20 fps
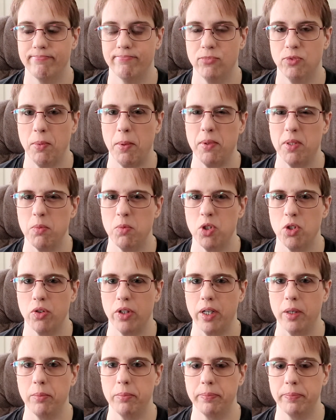Maybe some
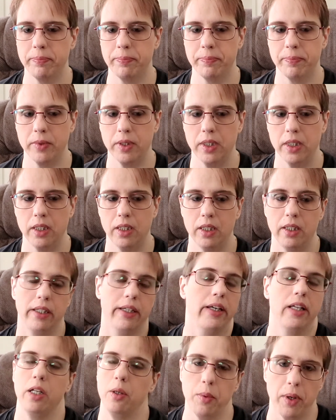shrimp.
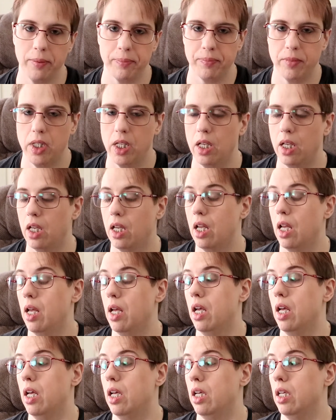Anyway,
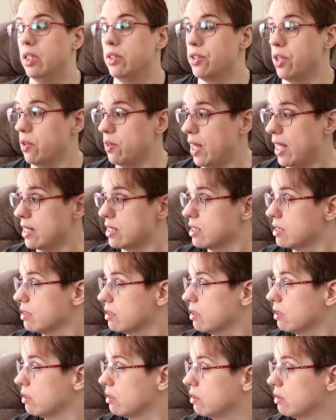so
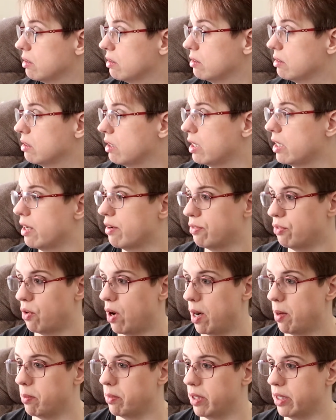that's enough
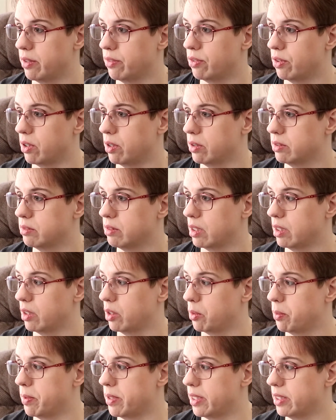rambling for a
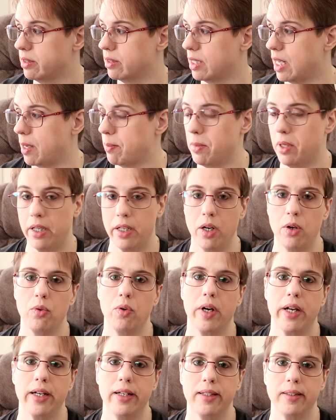little bit. I'm gonna go
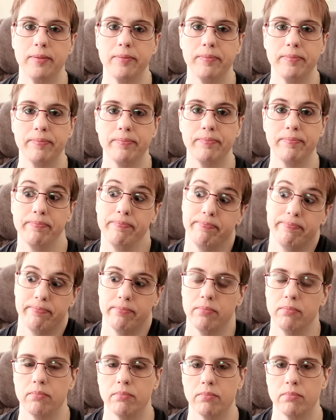read.
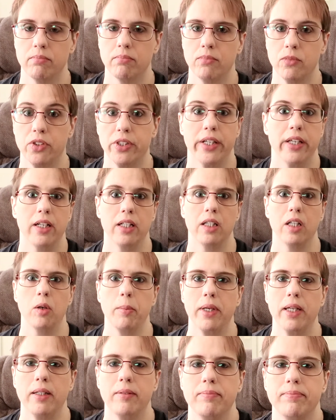See you in a little
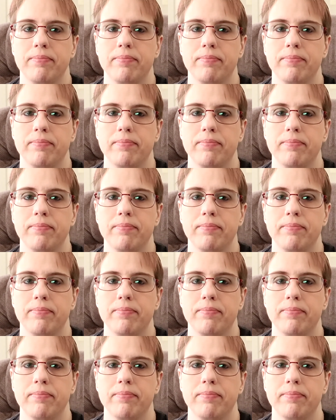bit.